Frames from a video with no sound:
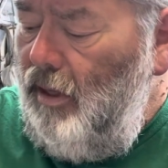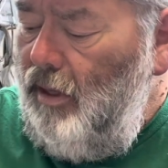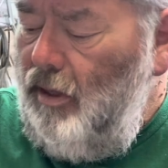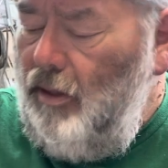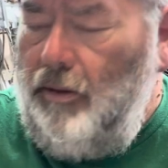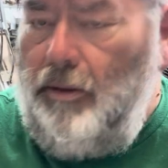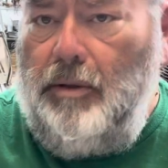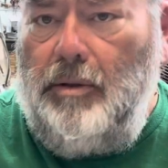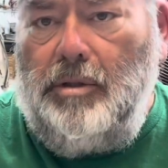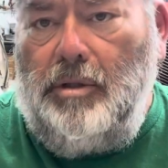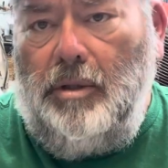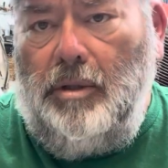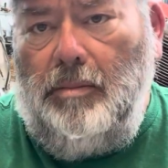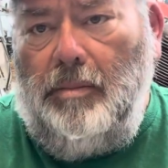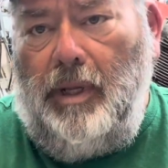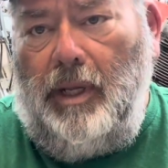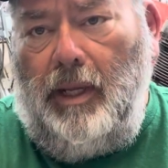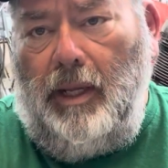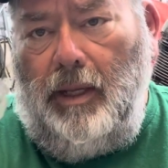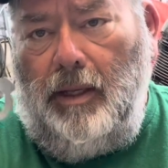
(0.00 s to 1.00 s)
there should
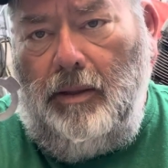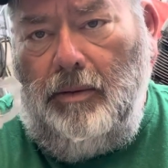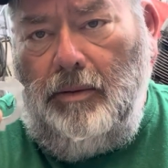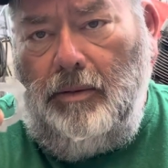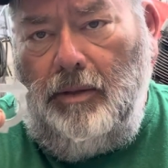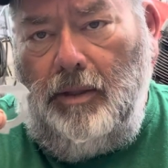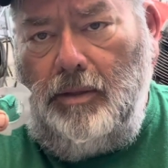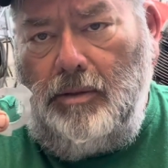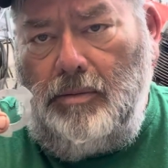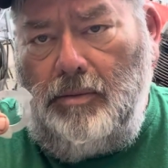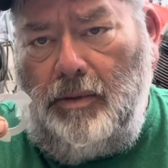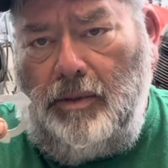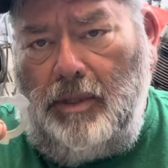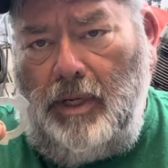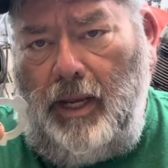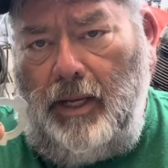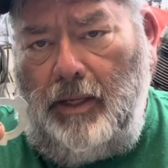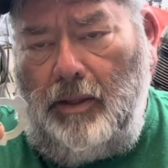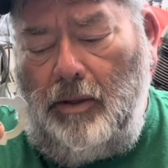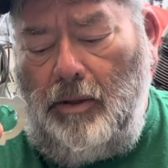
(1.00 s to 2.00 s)
be this
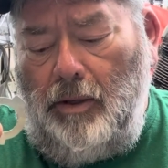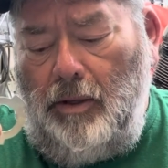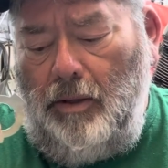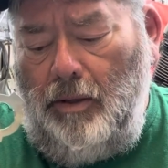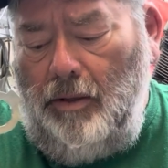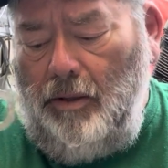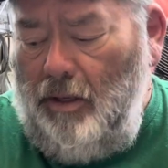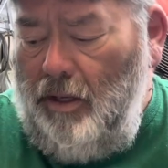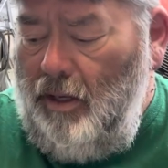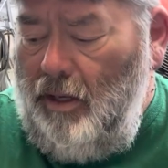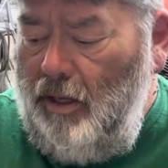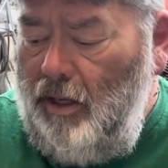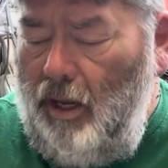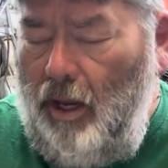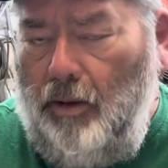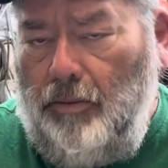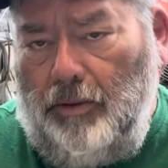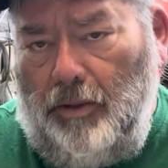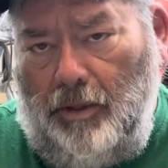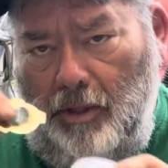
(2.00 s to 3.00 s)
retainer
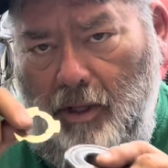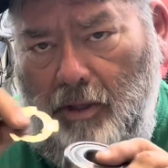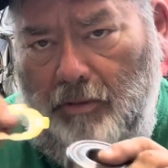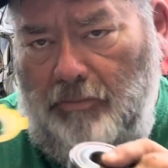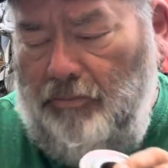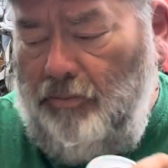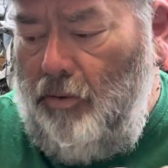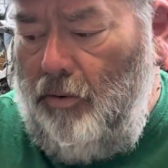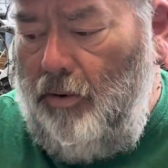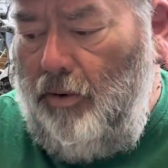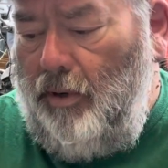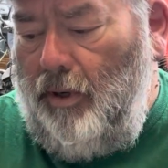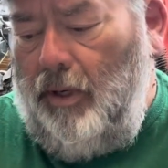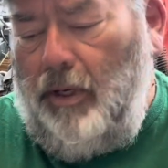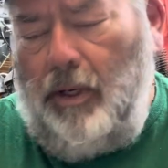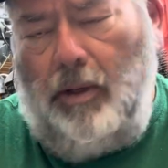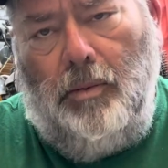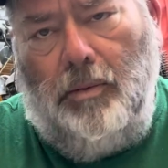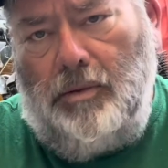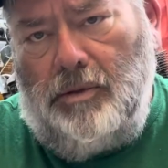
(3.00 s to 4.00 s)
on the nut for it, and
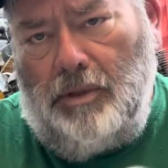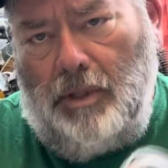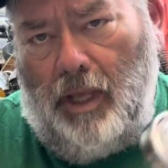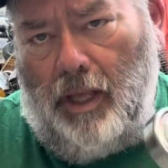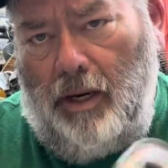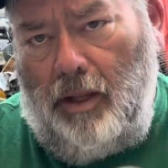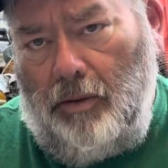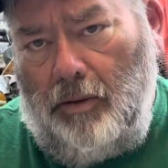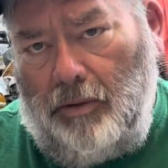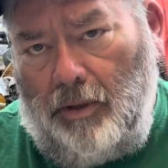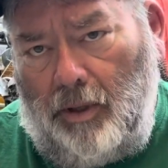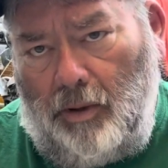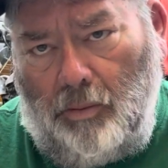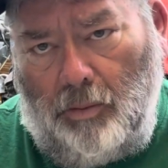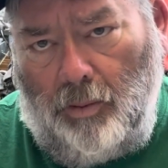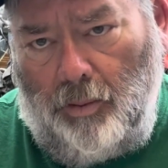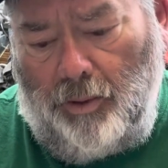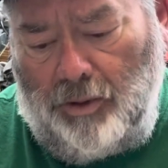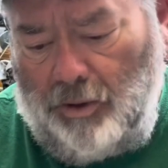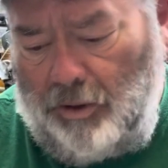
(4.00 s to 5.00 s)
it was not on there
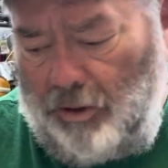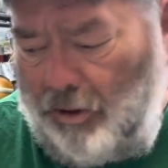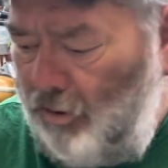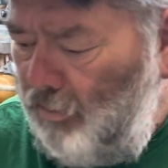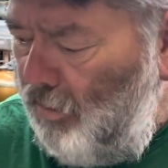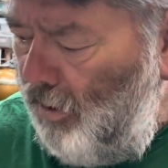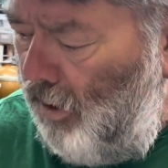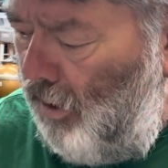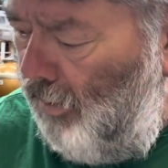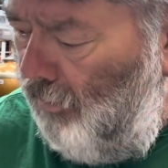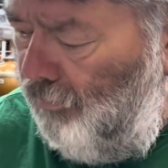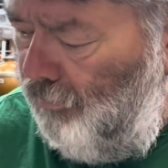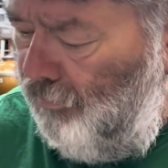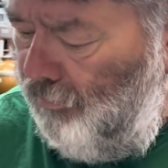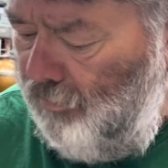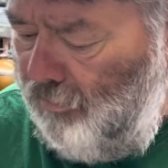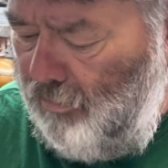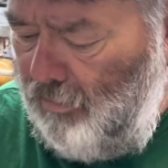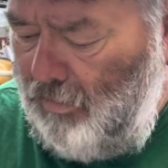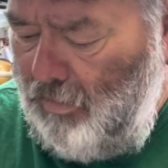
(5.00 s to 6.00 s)
when we took it apart.
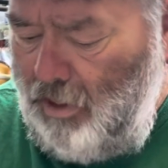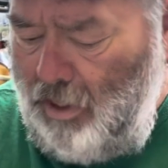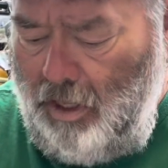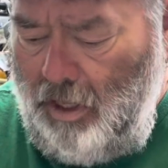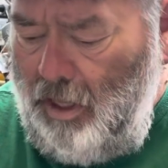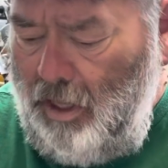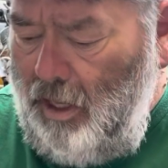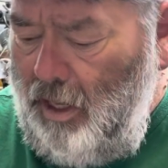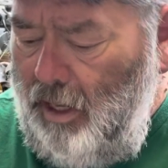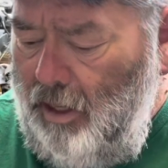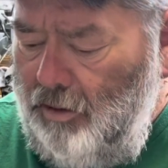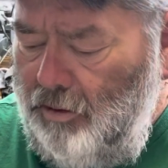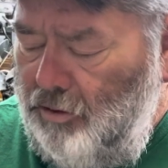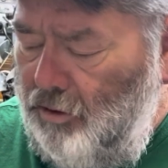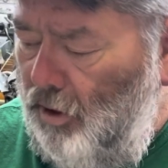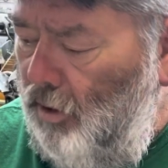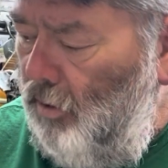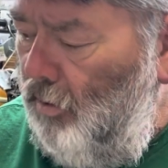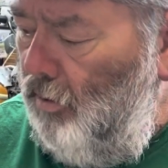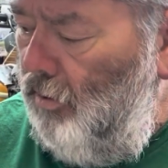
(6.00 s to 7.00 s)

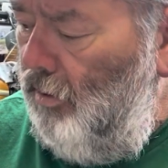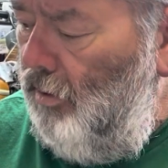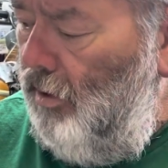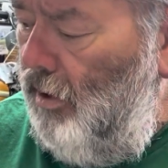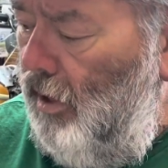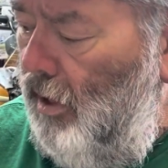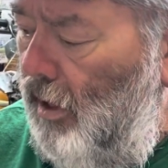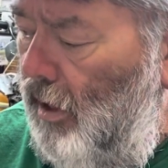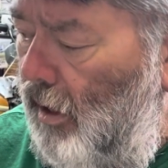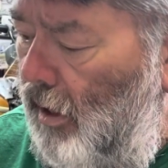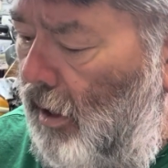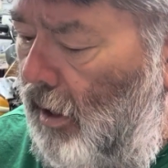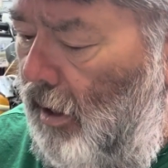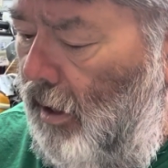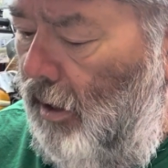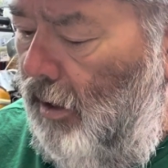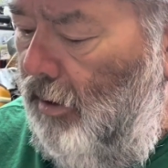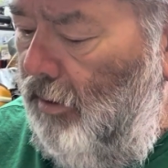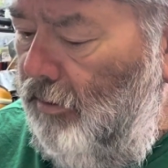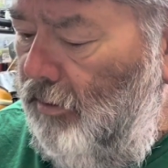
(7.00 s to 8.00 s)
So
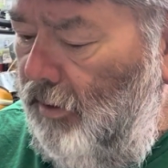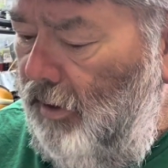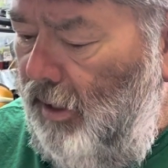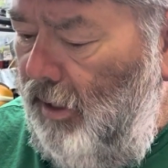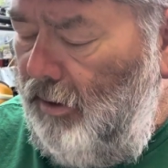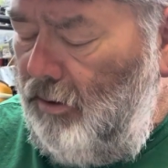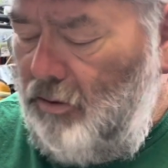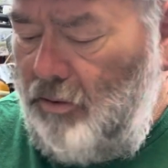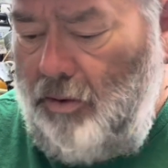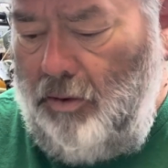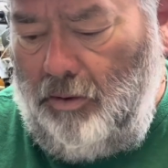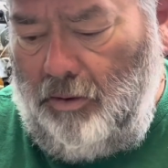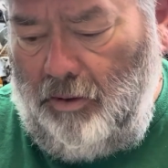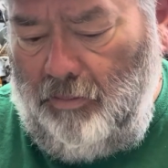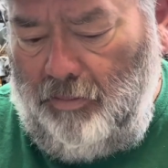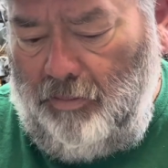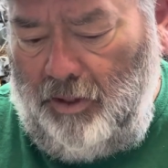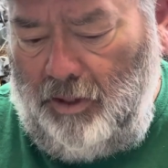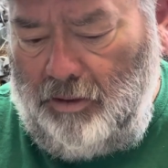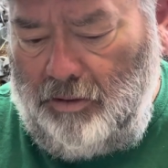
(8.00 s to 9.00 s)
the next order
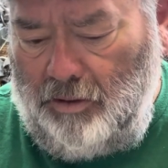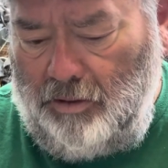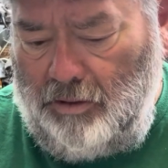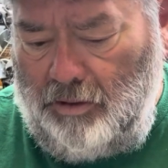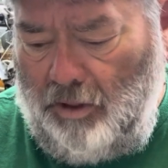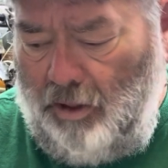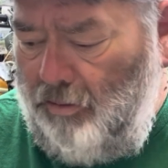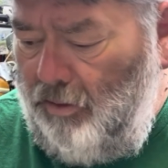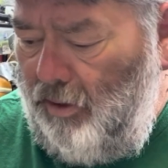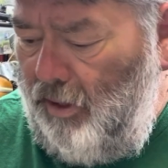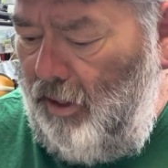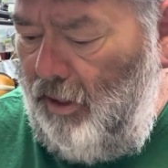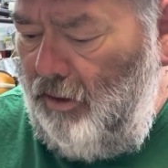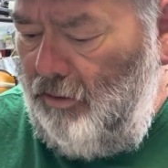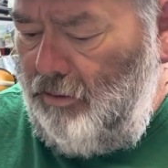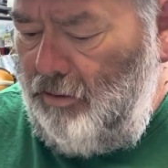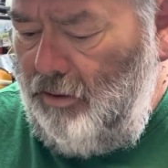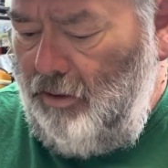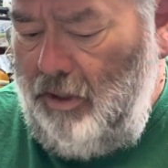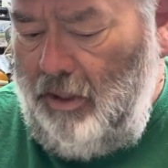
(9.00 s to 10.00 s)
of business on this
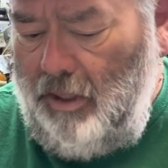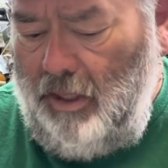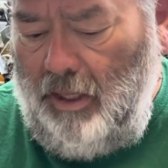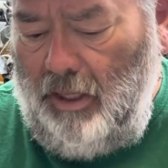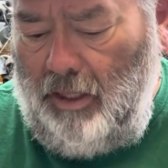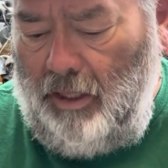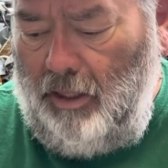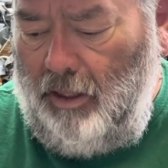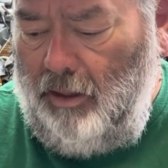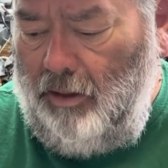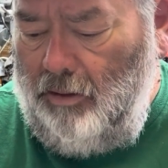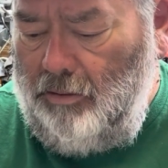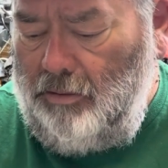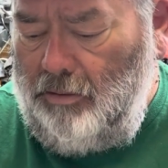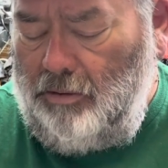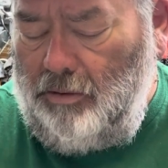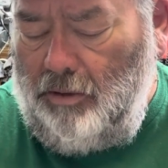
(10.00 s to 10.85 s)
is